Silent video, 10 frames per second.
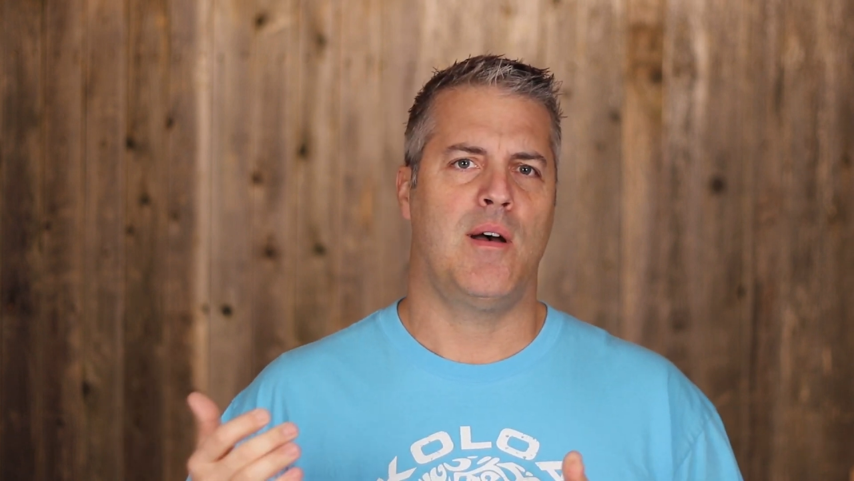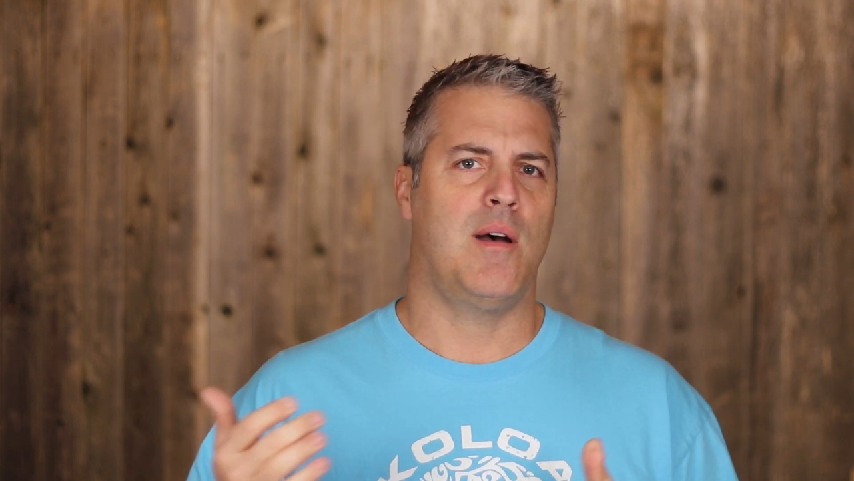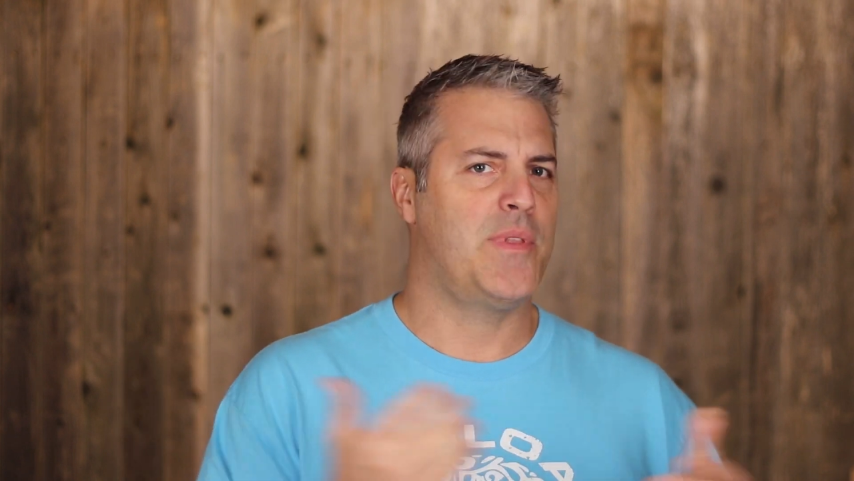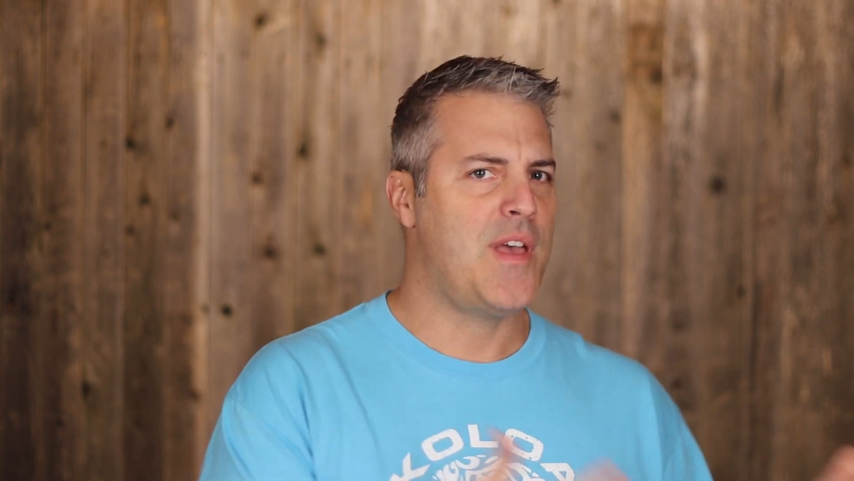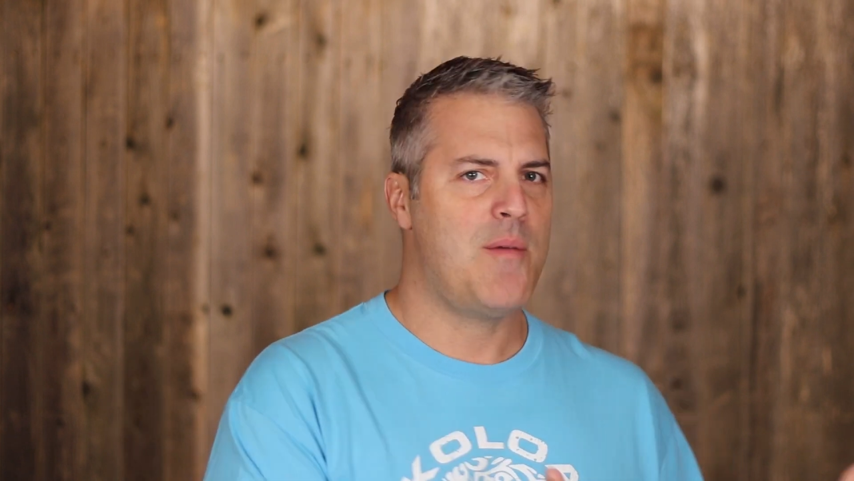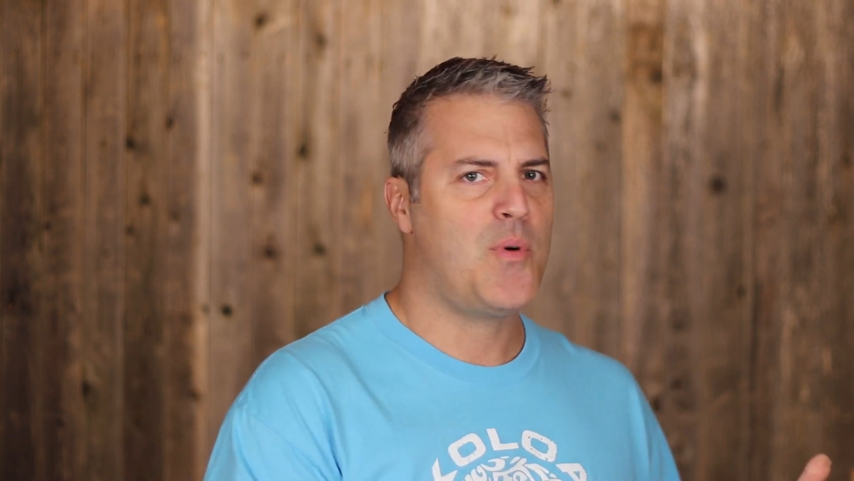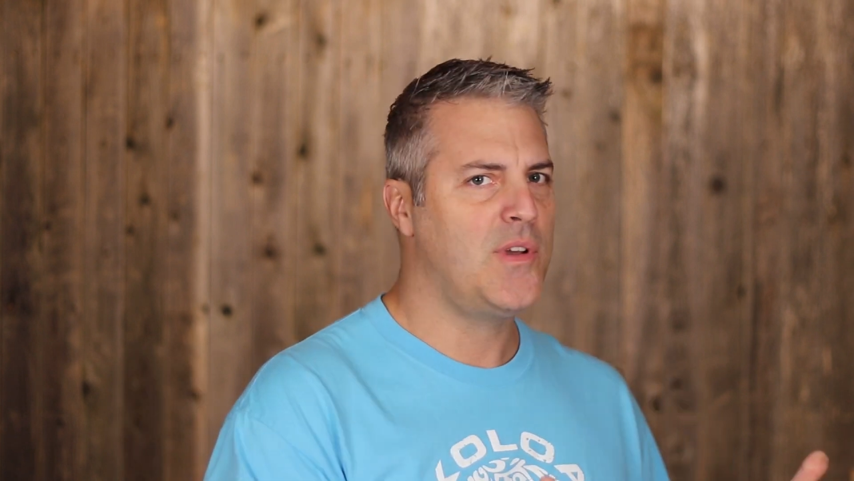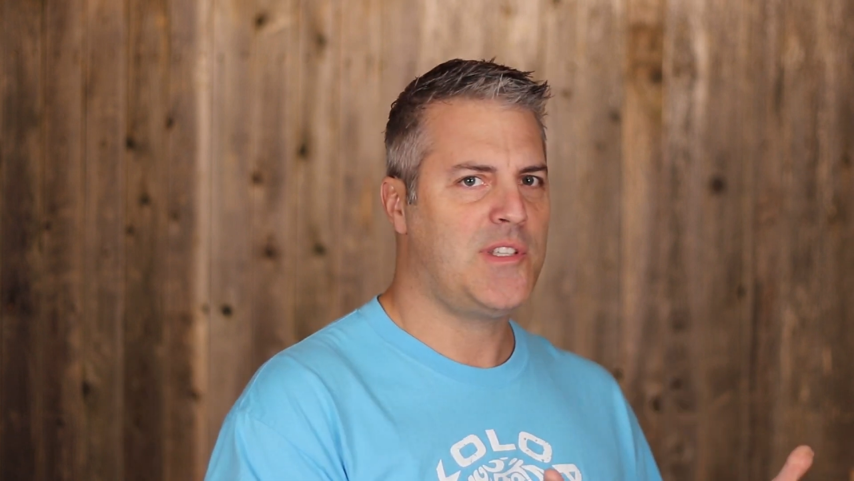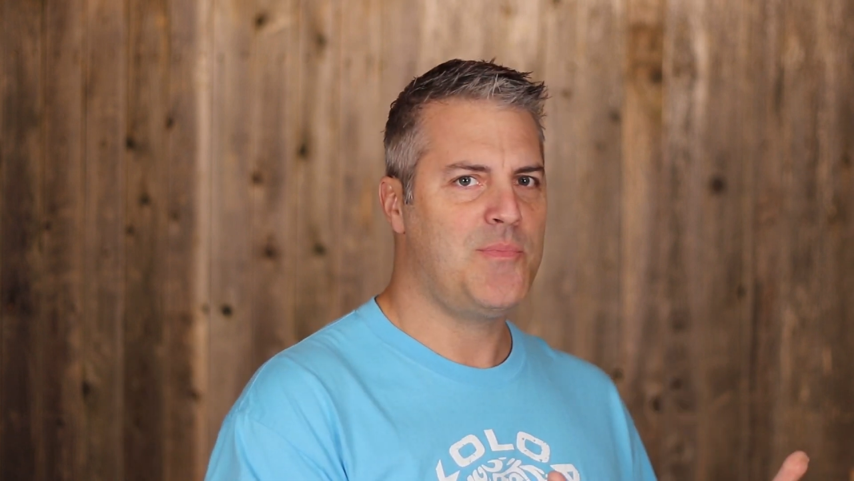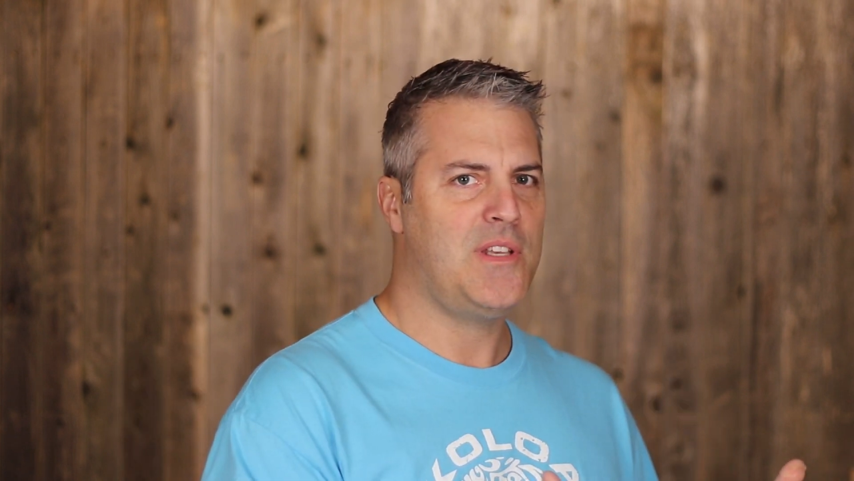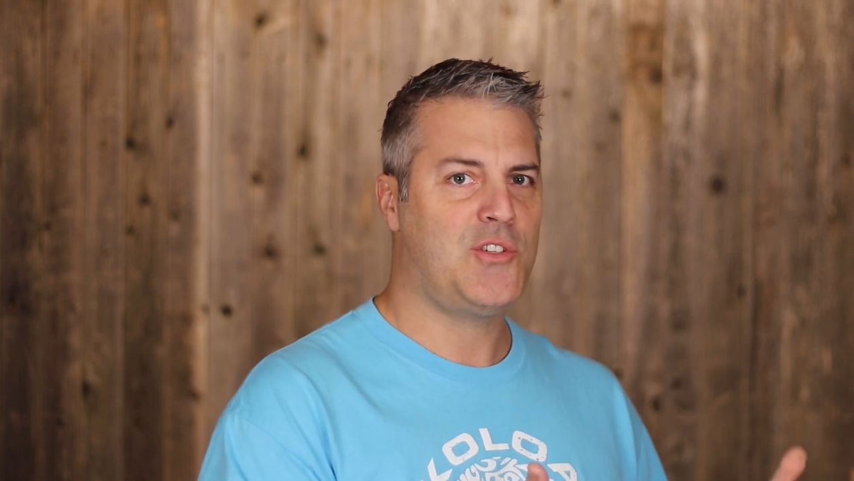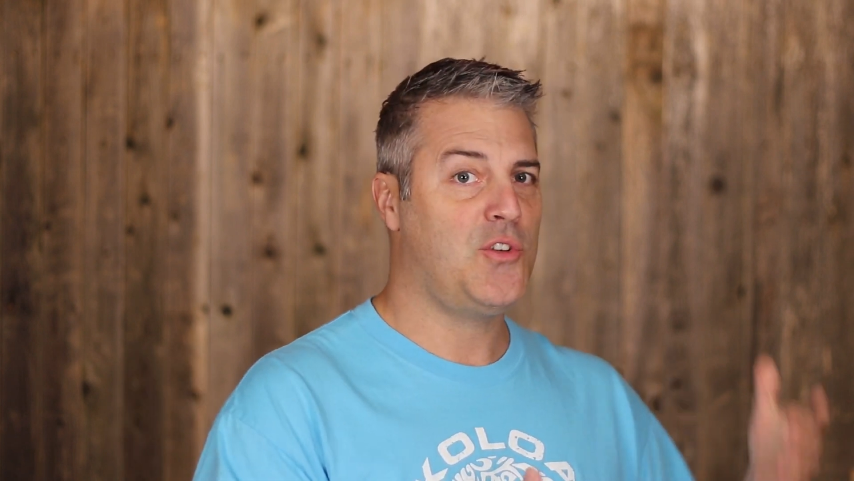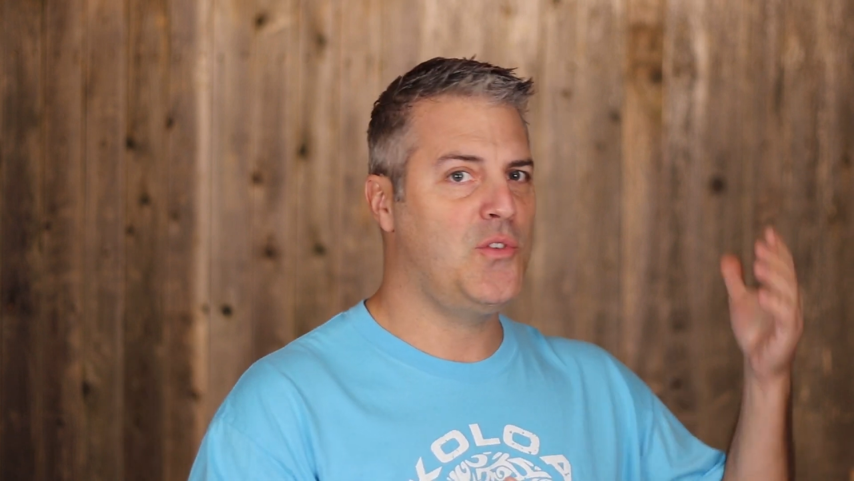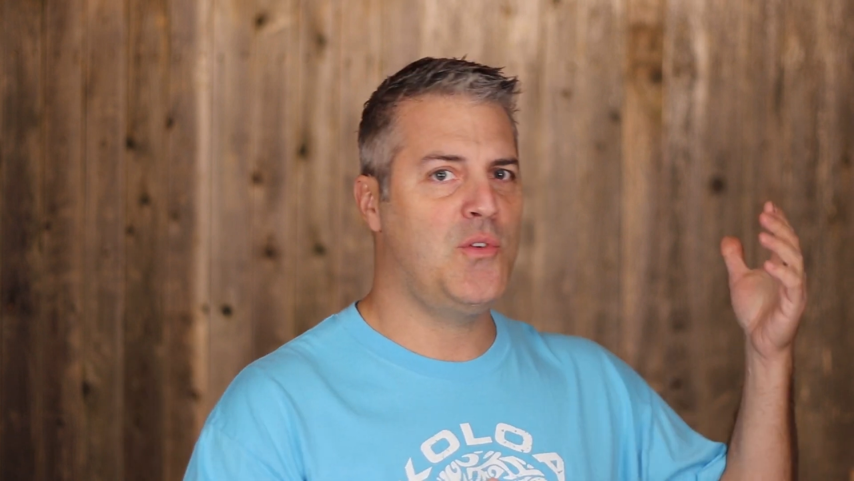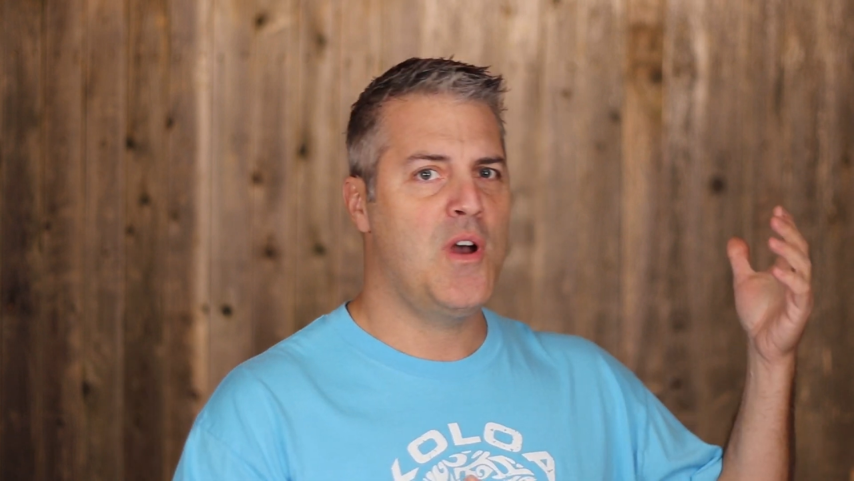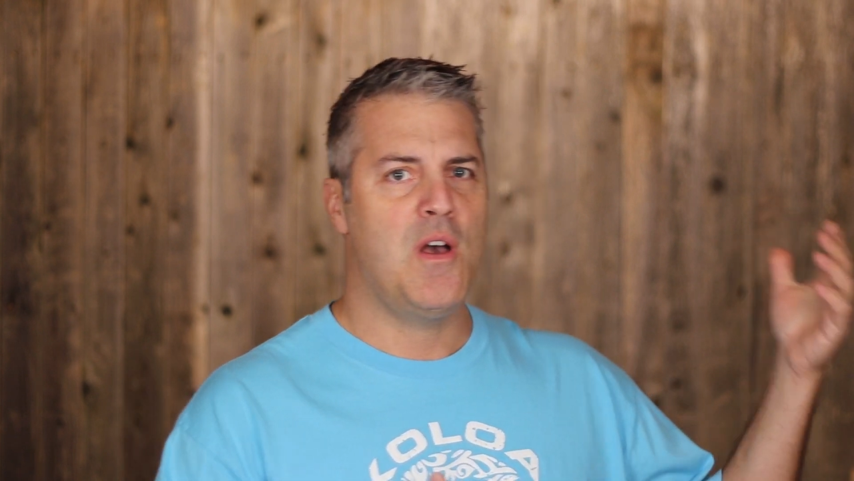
Uh, but that points me to